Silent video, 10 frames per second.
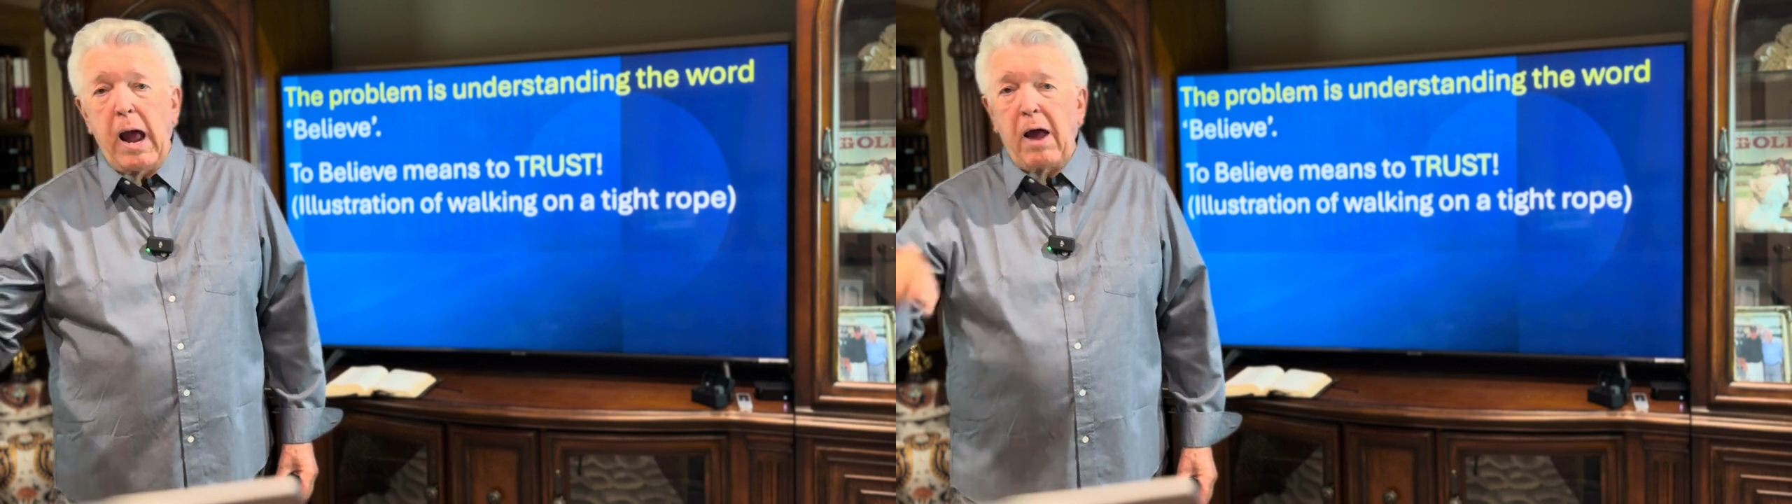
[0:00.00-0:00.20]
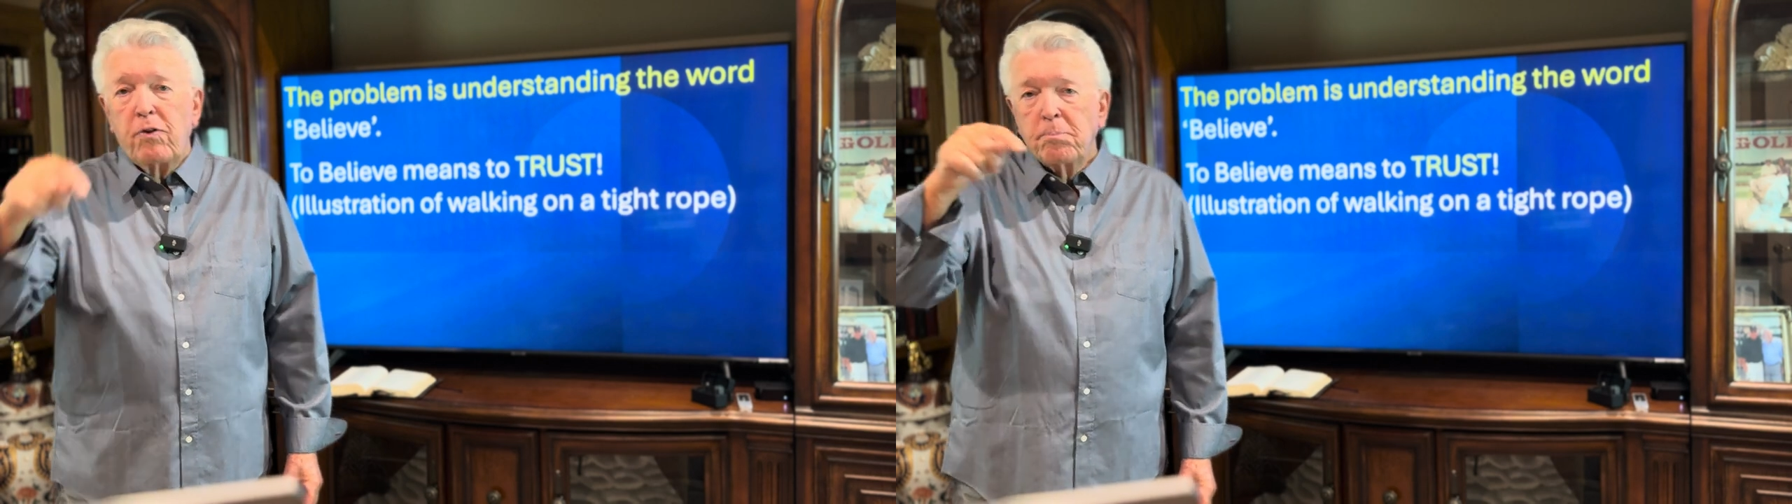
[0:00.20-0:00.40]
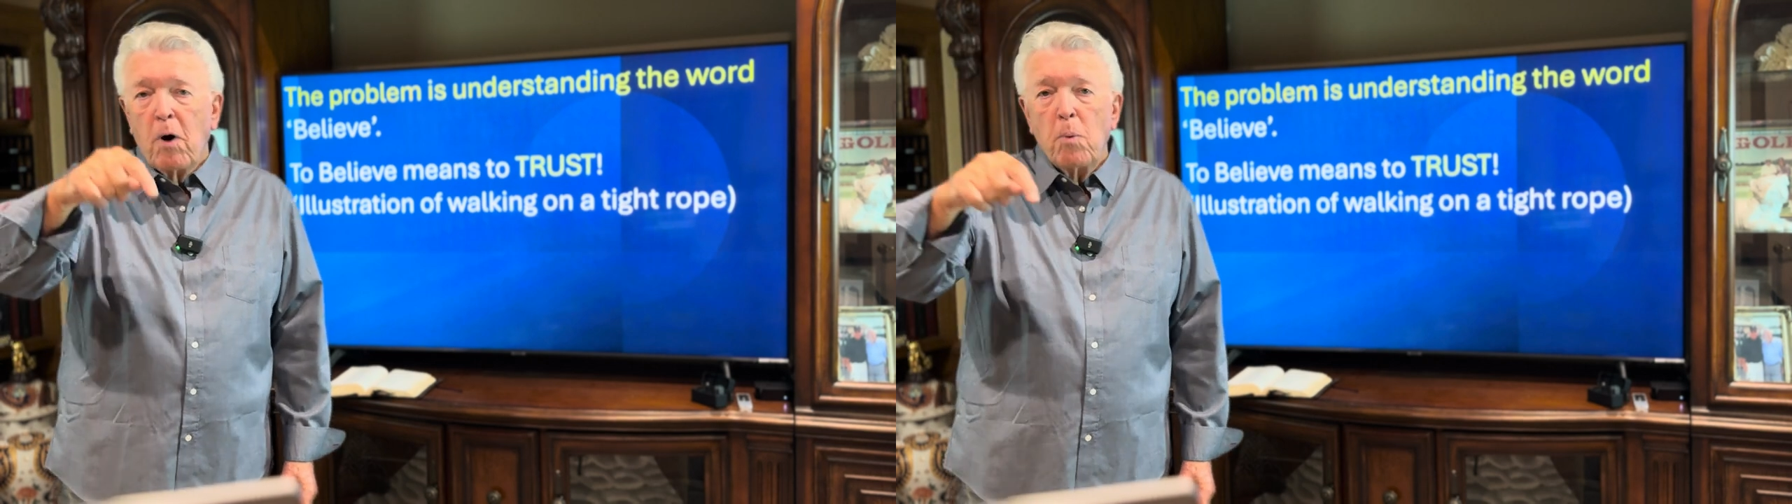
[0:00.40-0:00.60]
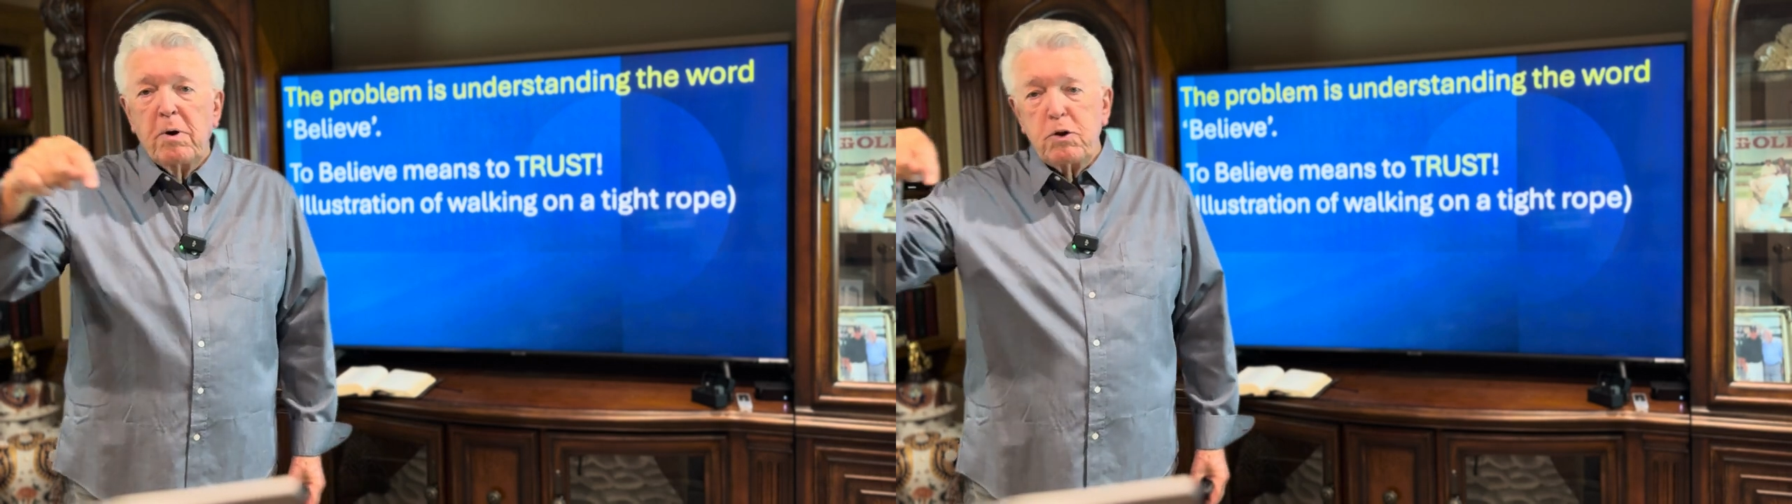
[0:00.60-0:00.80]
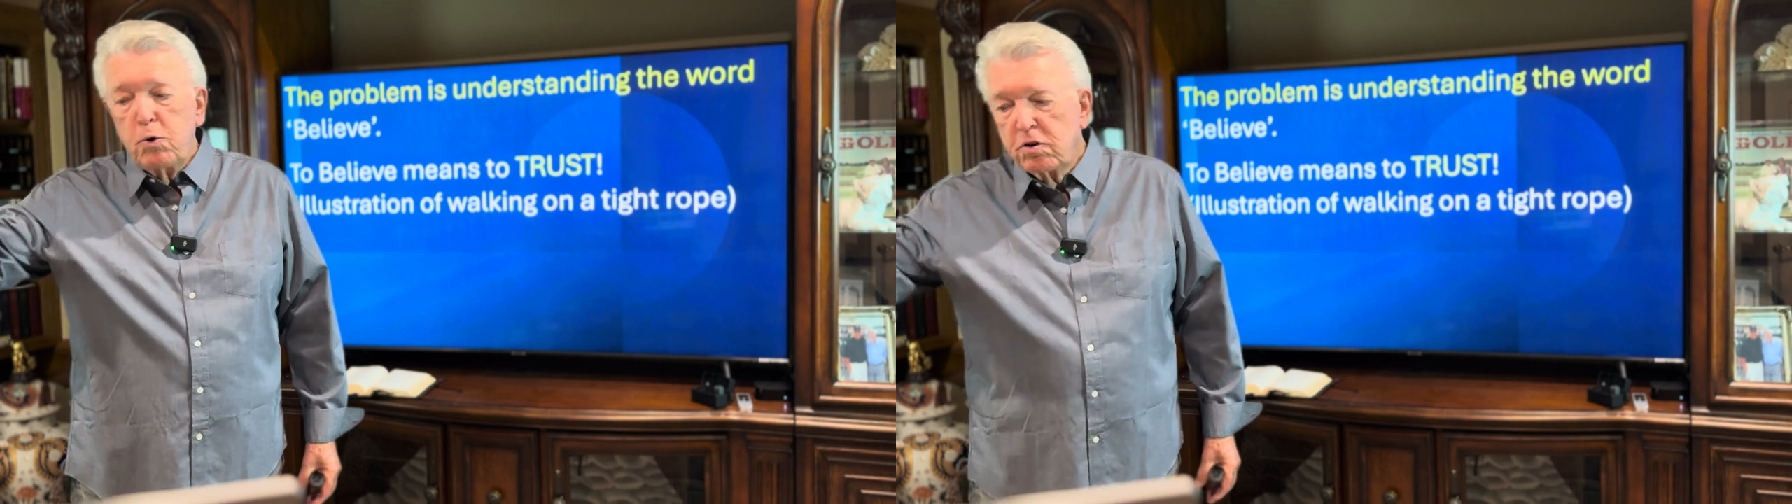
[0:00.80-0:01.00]
And the
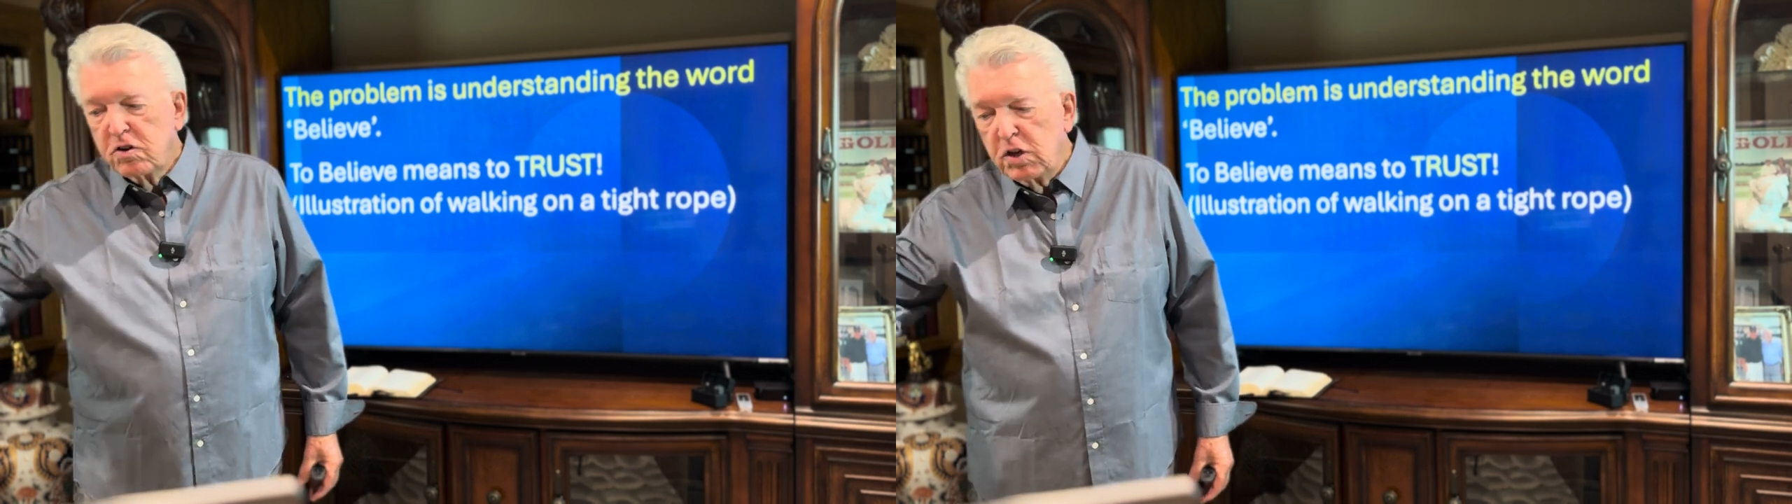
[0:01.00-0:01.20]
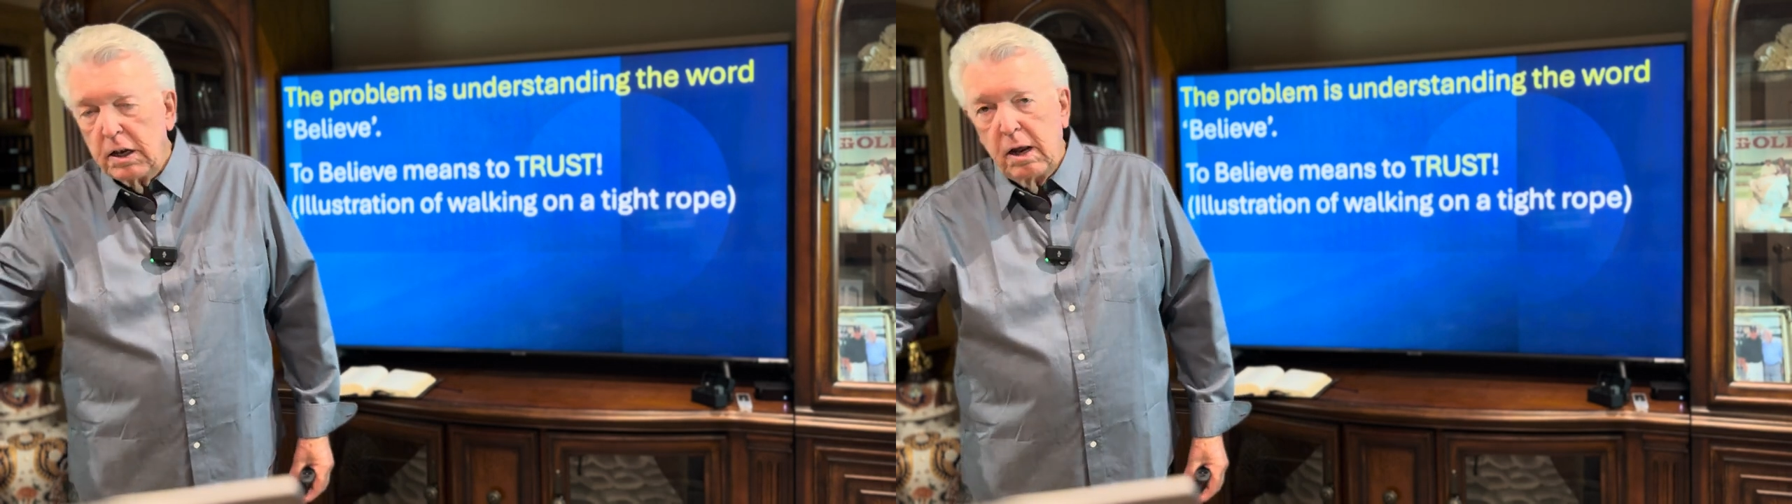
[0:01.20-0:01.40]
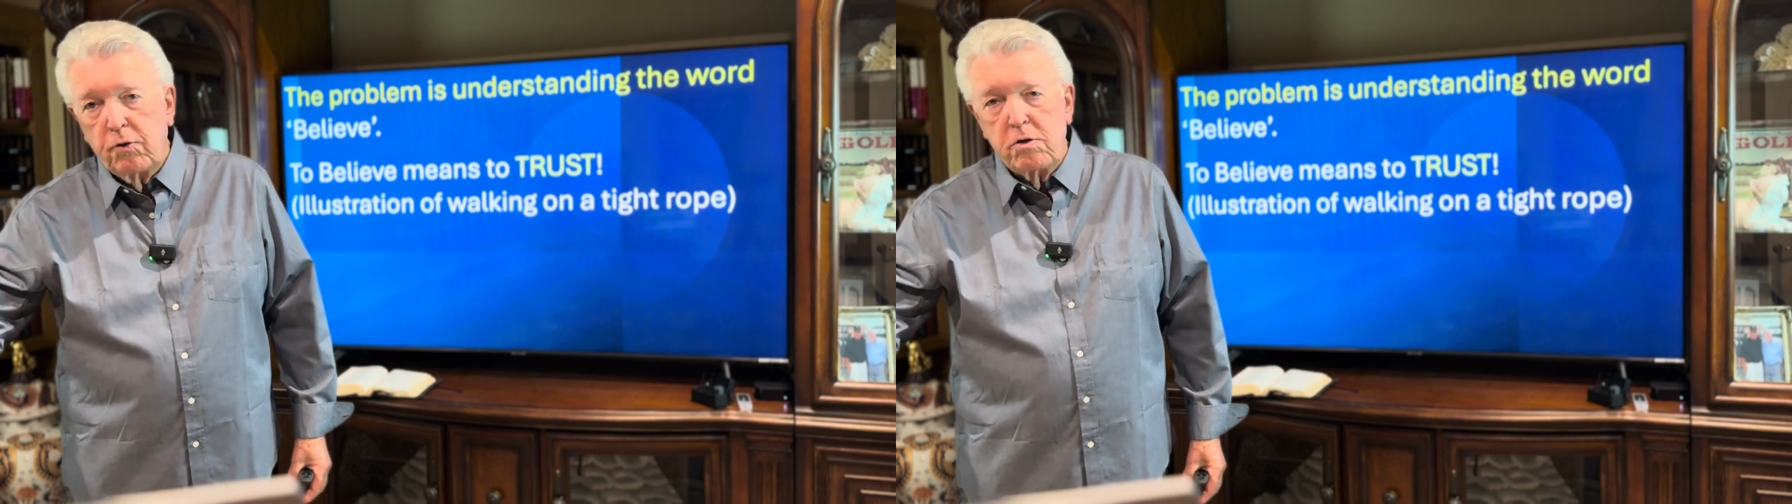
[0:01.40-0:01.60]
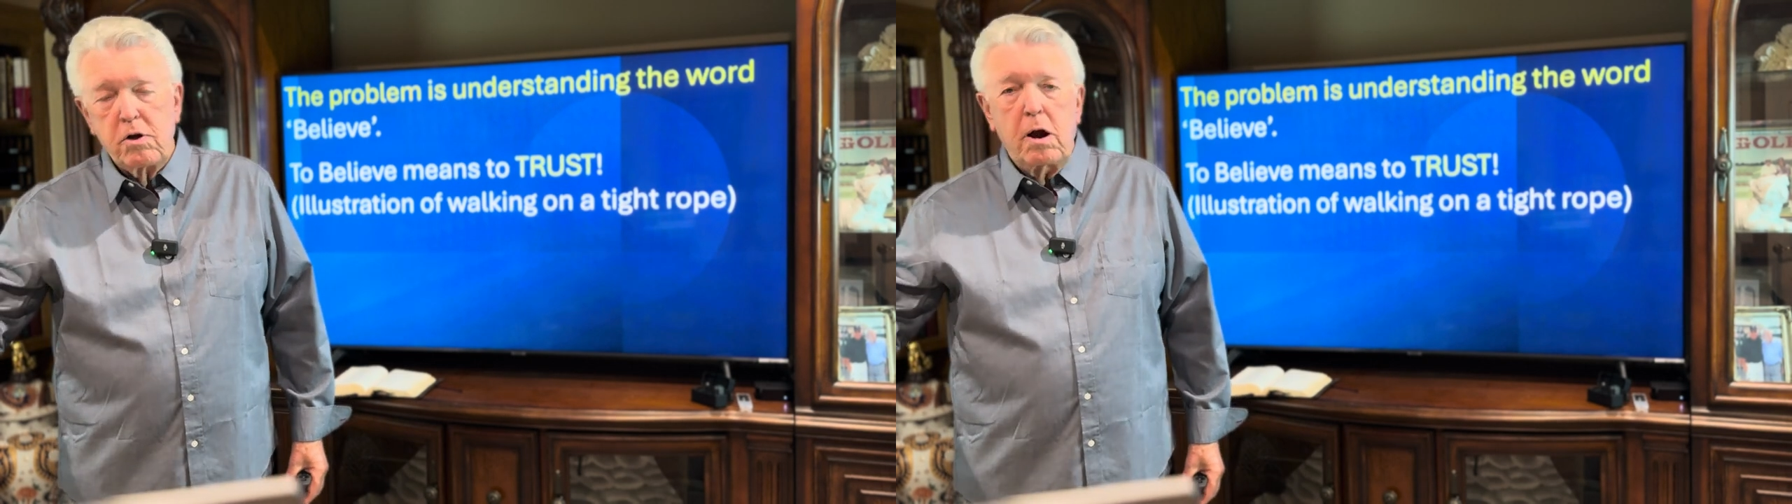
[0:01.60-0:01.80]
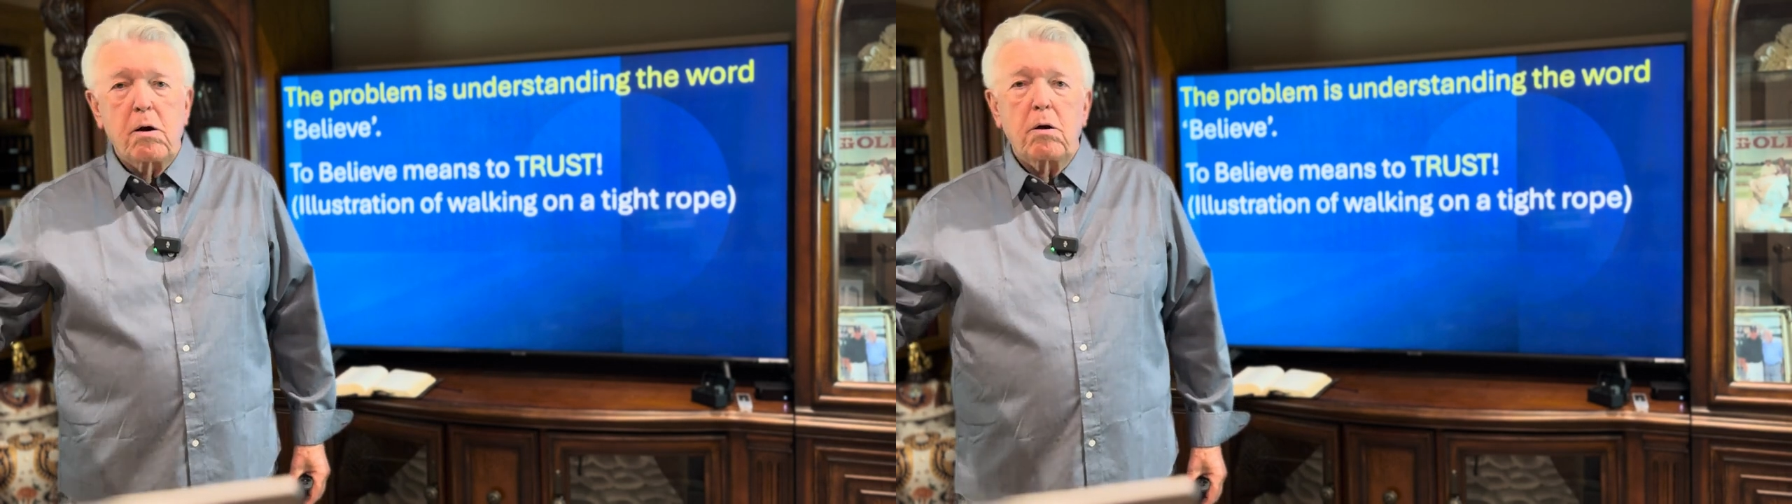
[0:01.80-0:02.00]
moment you sit in the
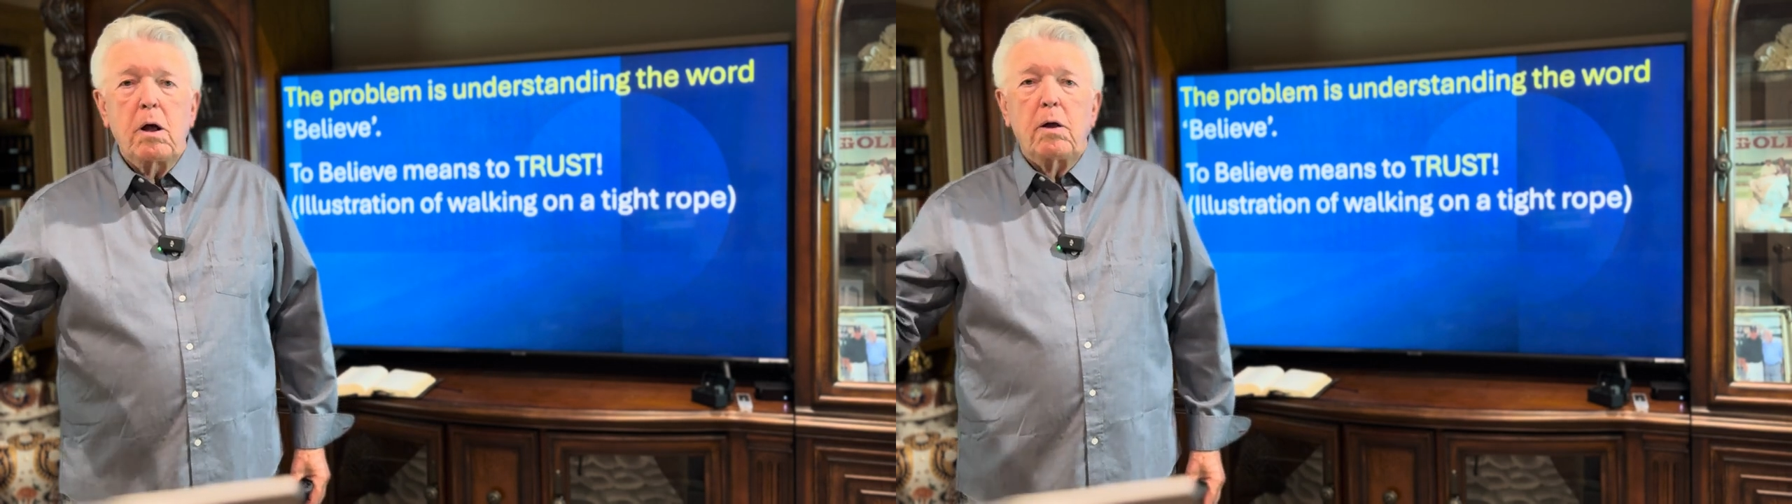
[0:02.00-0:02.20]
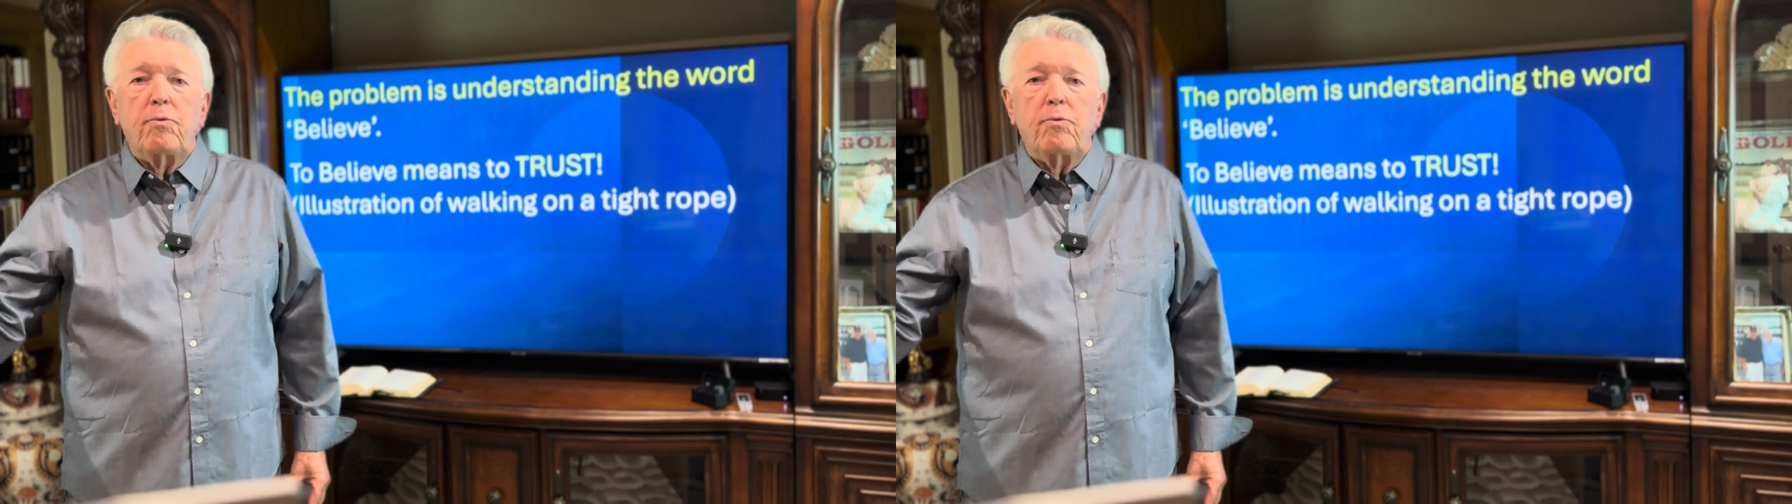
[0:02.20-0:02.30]
chair,